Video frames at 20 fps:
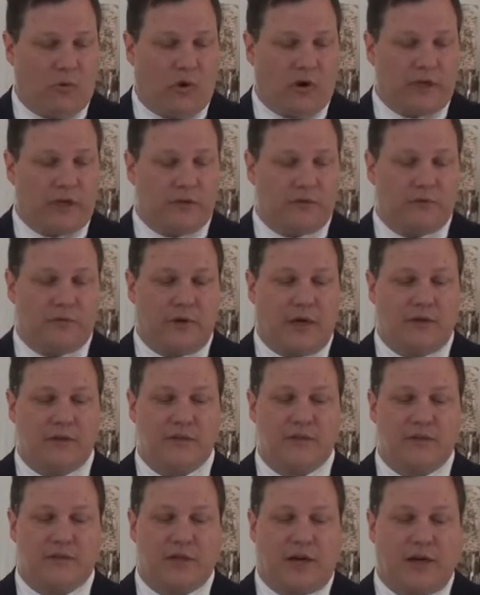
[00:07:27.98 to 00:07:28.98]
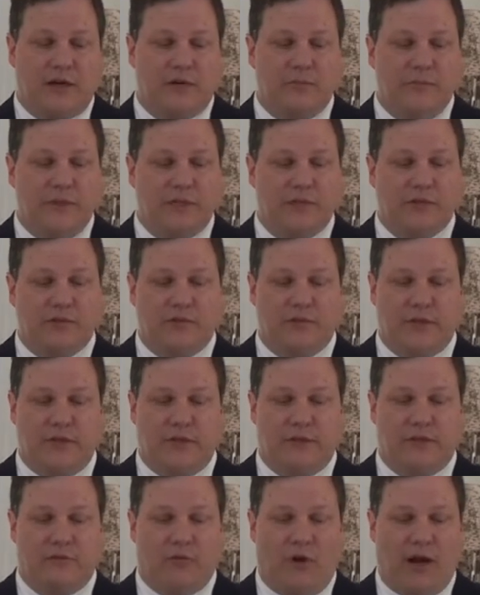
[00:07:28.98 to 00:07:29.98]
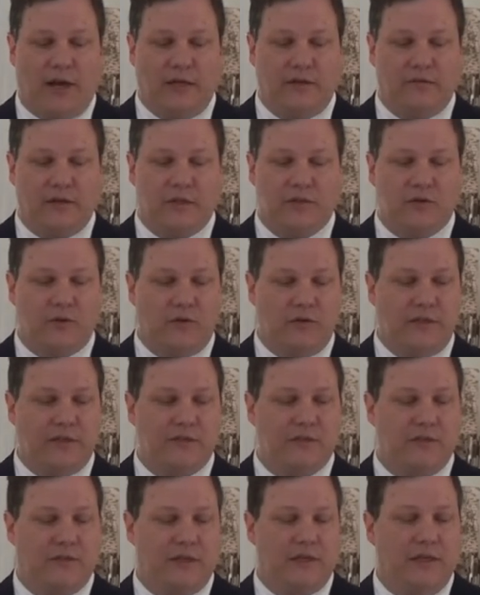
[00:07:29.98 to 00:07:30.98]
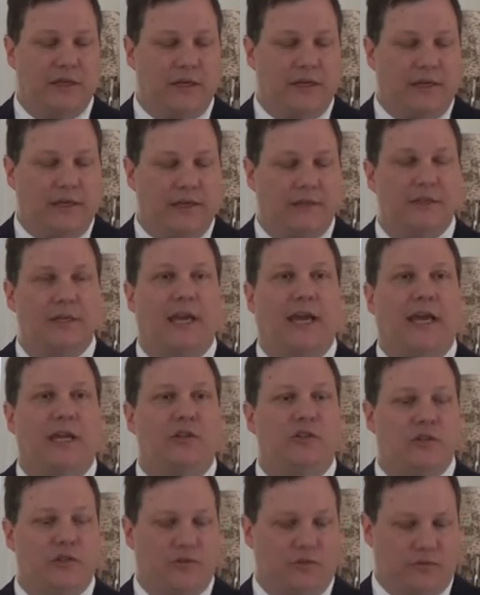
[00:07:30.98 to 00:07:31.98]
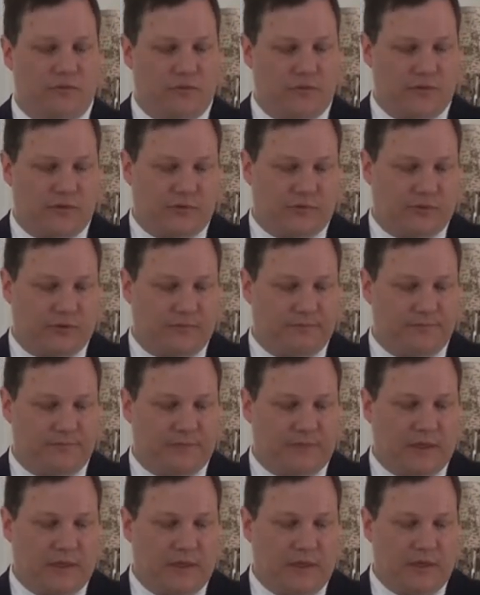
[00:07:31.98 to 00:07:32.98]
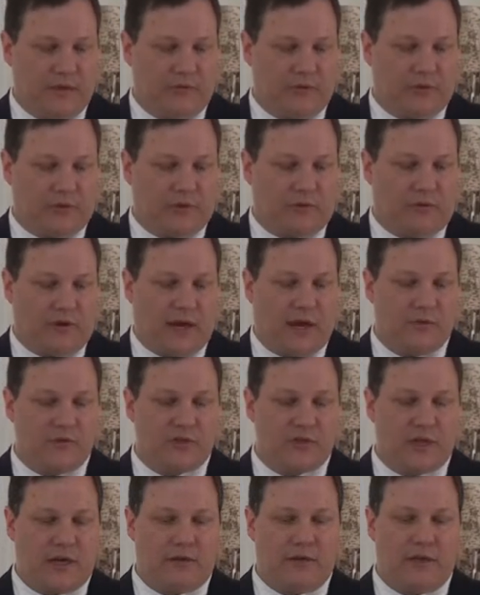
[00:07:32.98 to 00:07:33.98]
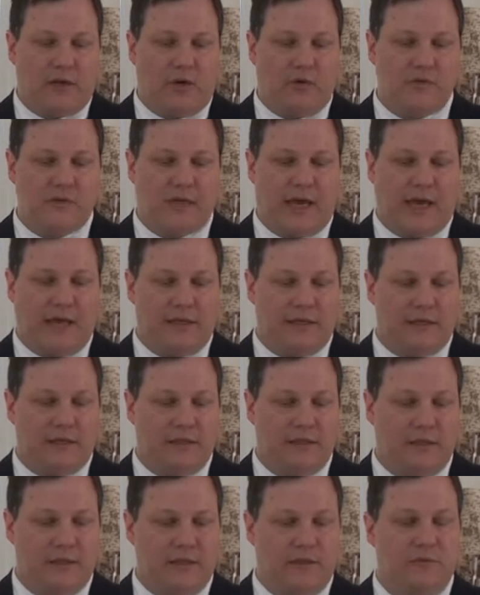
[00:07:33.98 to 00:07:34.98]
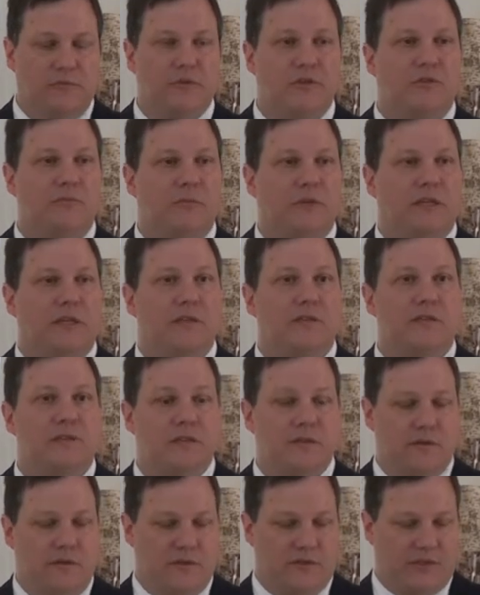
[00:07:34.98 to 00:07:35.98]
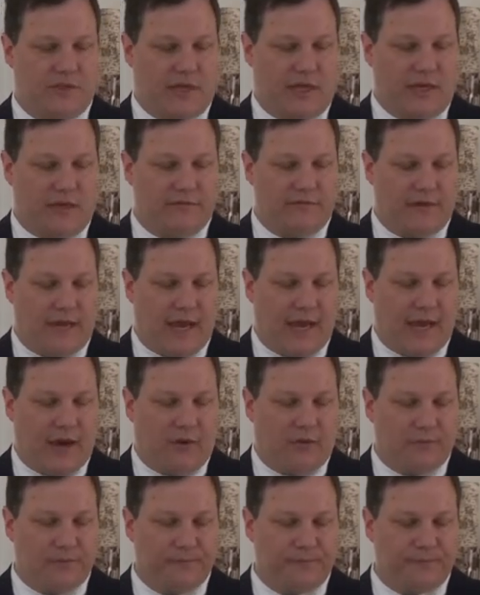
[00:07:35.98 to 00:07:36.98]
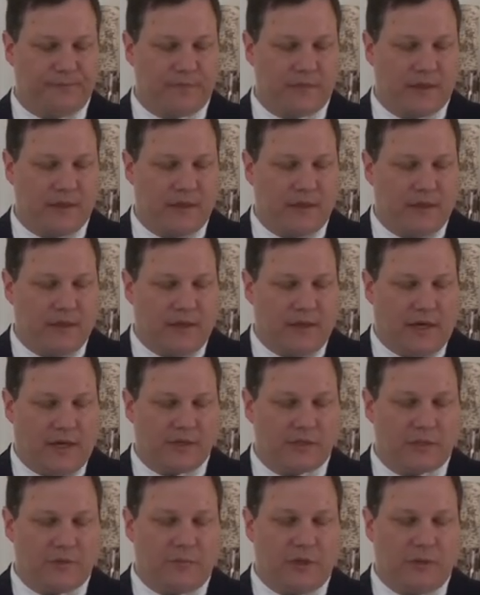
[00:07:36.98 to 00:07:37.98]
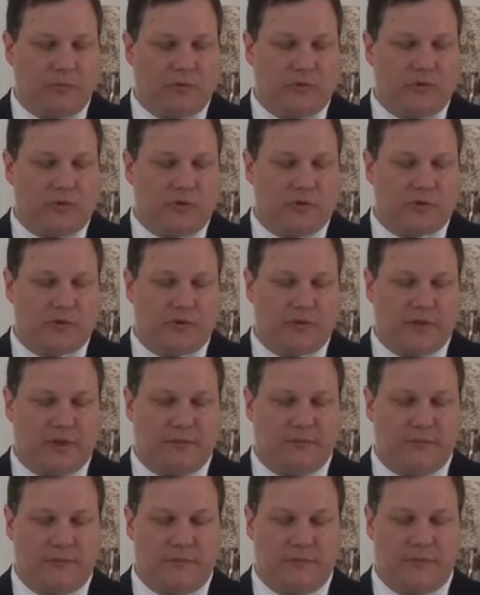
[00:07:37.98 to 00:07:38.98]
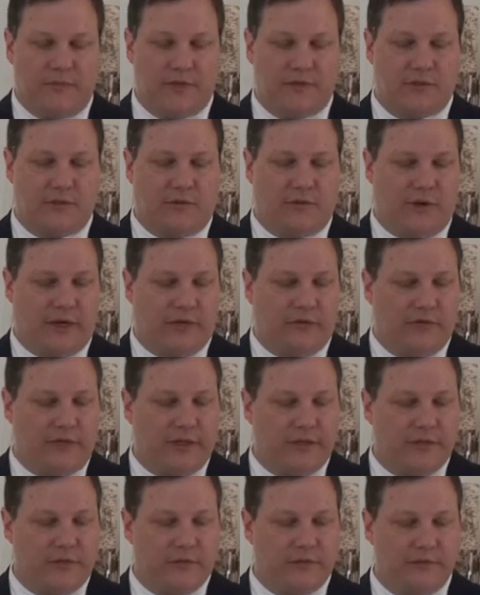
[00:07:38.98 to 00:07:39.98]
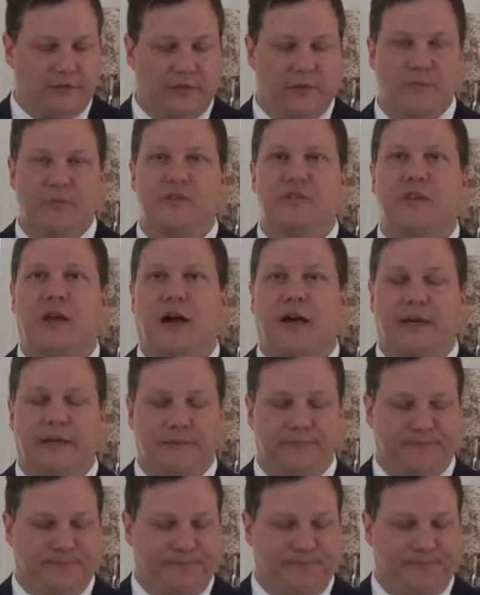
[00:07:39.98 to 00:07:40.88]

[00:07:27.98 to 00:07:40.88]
walking throughout his entire ministry and riding victoriously into ancient Jerusalem with the crowd shouting Hosanna, which means save now, as the people looked to him as the great leader and Messiah.